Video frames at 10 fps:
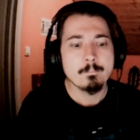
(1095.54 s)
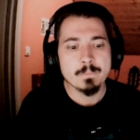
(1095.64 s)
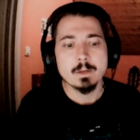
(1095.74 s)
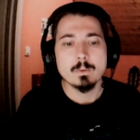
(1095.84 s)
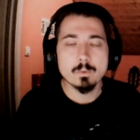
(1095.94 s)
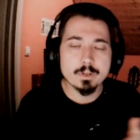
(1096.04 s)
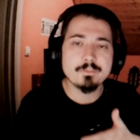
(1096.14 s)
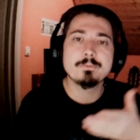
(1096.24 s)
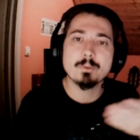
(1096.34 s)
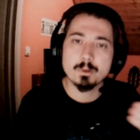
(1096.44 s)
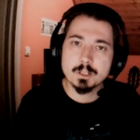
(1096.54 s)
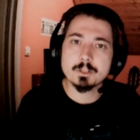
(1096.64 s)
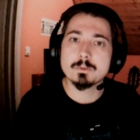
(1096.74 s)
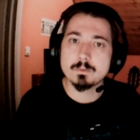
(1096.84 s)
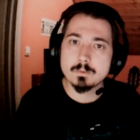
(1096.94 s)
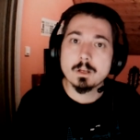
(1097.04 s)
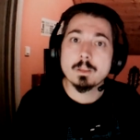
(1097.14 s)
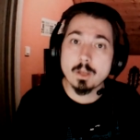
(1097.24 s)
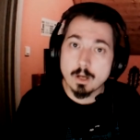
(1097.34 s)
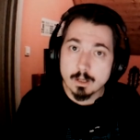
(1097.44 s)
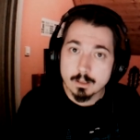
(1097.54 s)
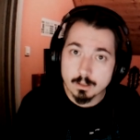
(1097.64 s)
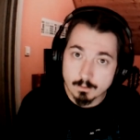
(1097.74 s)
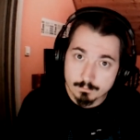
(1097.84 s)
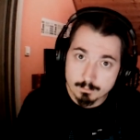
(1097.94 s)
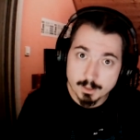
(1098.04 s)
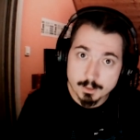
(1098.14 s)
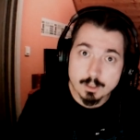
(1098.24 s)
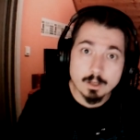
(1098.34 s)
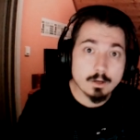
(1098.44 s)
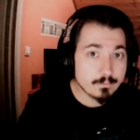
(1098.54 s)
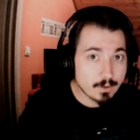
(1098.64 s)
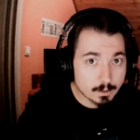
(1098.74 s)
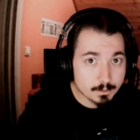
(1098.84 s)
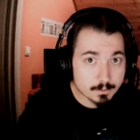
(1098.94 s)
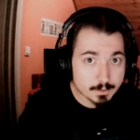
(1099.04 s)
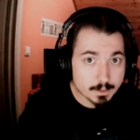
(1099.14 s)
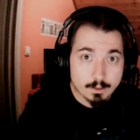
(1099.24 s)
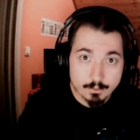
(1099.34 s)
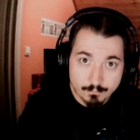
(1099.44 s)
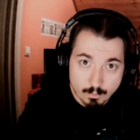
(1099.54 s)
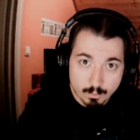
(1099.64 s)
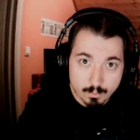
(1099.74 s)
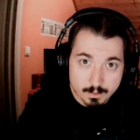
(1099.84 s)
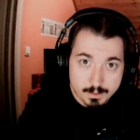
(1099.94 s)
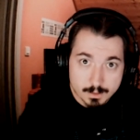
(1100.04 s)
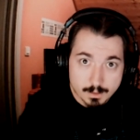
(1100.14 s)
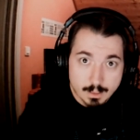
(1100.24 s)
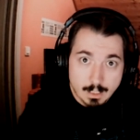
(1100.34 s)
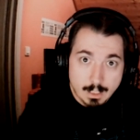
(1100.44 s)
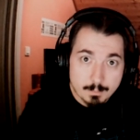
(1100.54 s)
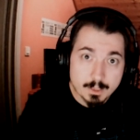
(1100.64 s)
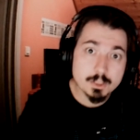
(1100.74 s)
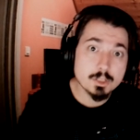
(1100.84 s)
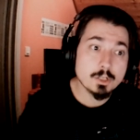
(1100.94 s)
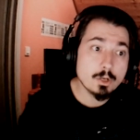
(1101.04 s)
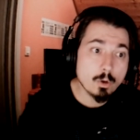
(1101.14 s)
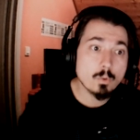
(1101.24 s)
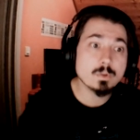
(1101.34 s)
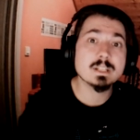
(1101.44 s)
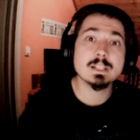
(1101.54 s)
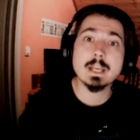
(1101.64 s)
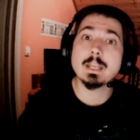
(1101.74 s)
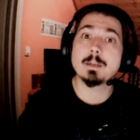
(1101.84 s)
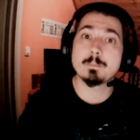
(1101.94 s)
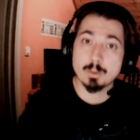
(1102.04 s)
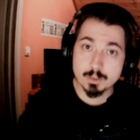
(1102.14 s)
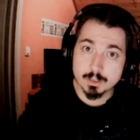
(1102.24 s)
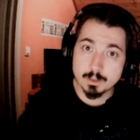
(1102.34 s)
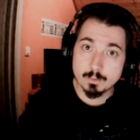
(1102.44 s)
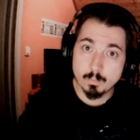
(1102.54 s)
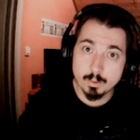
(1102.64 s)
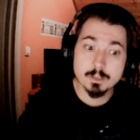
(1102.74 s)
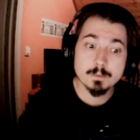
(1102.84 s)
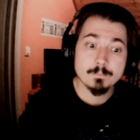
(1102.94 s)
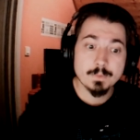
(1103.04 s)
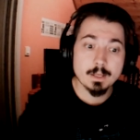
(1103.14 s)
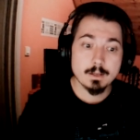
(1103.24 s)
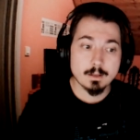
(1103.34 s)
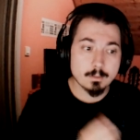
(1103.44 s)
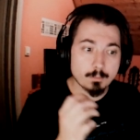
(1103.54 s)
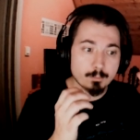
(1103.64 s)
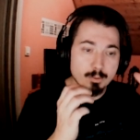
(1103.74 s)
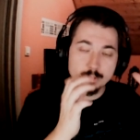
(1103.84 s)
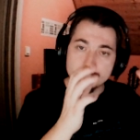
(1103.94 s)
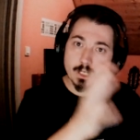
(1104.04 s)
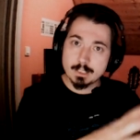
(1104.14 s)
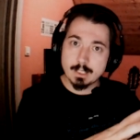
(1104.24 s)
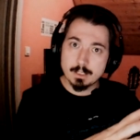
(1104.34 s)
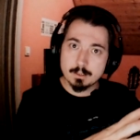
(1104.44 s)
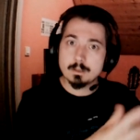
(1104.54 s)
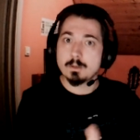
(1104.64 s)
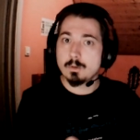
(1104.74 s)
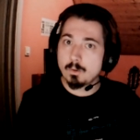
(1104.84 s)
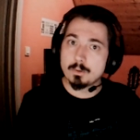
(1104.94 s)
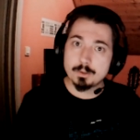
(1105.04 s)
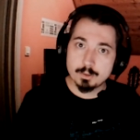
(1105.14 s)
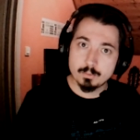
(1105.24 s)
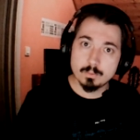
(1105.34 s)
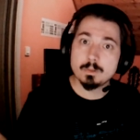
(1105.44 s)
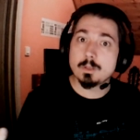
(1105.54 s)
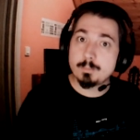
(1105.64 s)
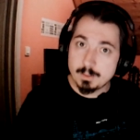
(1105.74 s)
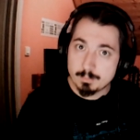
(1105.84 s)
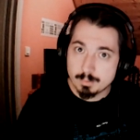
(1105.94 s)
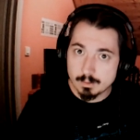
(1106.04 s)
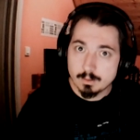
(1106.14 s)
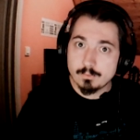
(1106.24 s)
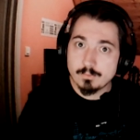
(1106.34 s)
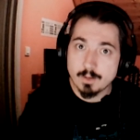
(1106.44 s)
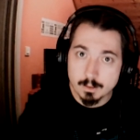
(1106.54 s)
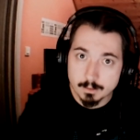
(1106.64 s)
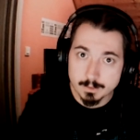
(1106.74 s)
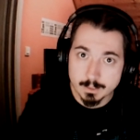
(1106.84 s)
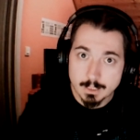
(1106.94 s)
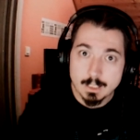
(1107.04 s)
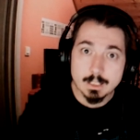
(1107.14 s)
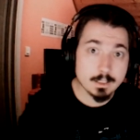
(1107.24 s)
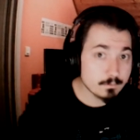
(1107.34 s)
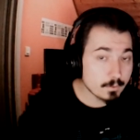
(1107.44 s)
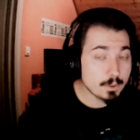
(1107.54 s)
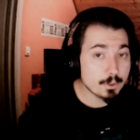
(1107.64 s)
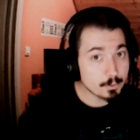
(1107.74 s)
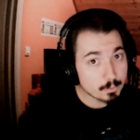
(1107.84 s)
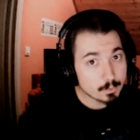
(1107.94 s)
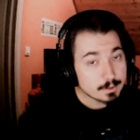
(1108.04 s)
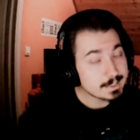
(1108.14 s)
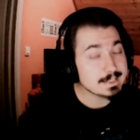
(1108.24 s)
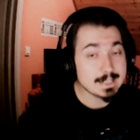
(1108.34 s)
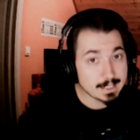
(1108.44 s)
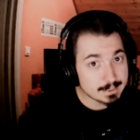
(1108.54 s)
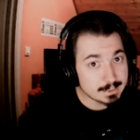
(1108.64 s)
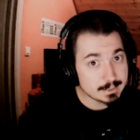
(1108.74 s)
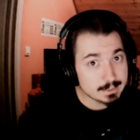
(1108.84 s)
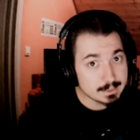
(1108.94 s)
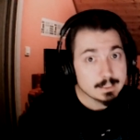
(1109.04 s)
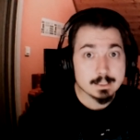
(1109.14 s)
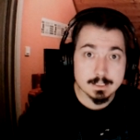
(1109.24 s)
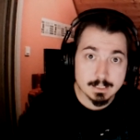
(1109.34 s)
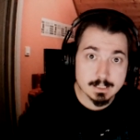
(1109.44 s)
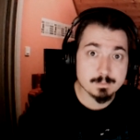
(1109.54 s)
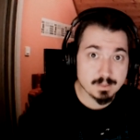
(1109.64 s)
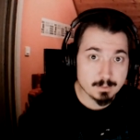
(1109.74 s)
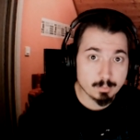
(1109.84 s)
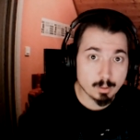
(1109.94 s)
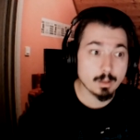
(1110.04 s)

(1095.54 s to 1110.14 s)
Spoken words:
referring to the government of Hungary, of course, because no sane person would project that onto the people of Hungary, even though that technically these people,